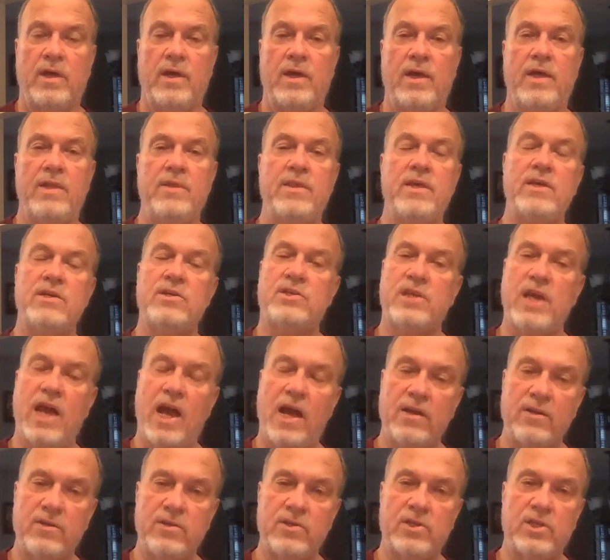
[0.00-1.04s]
And then
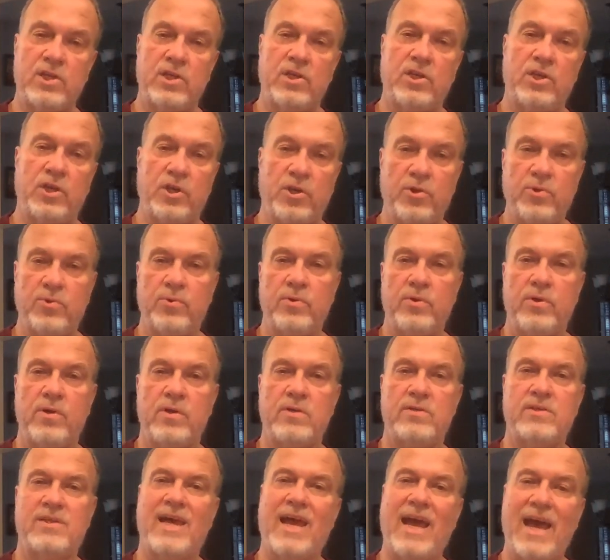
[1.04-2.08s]
challenging you
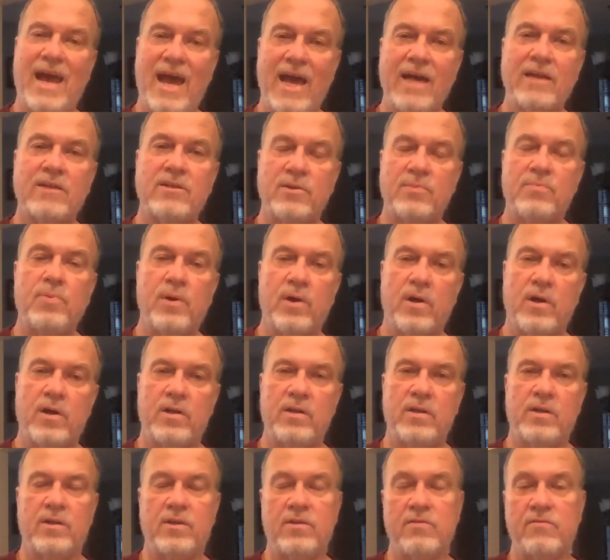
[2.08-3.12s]
to act
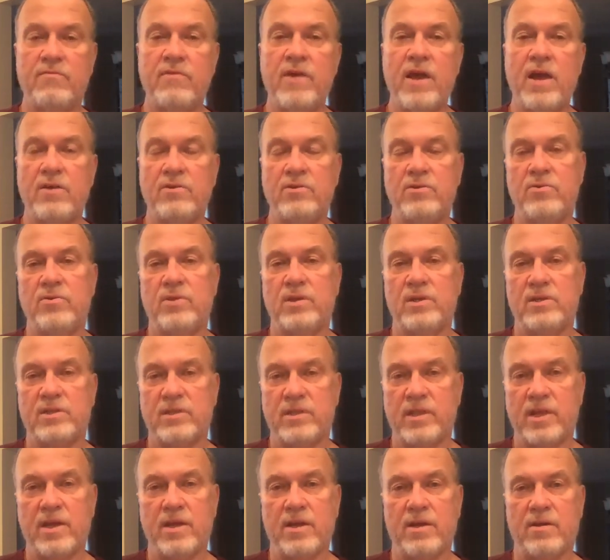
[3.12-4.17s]
upon the value that's
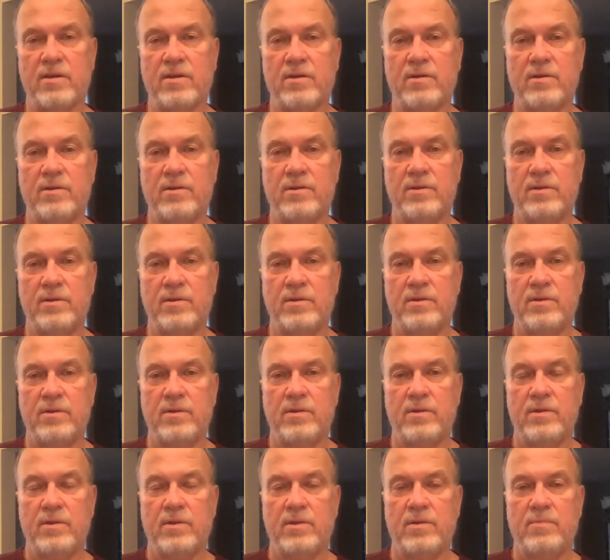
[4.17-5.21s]
there
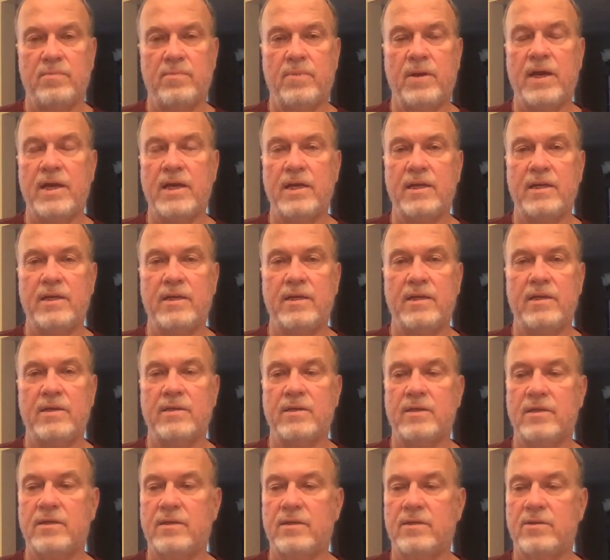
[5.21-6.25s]
by uh,
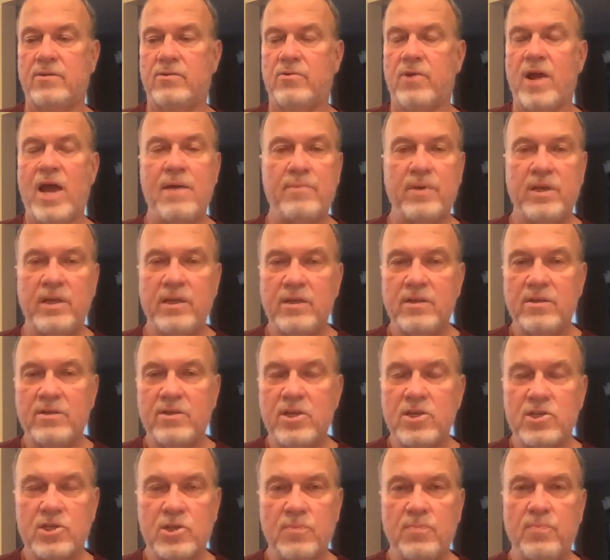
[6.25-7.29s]
grabbing a
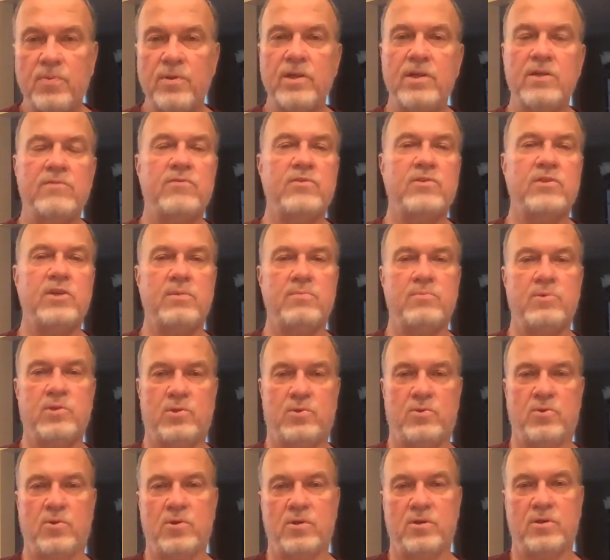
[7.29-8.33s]
discipline of some
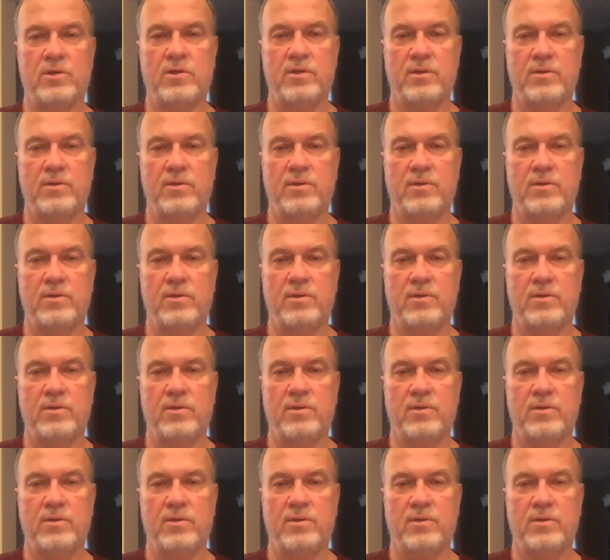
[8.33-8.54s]
sort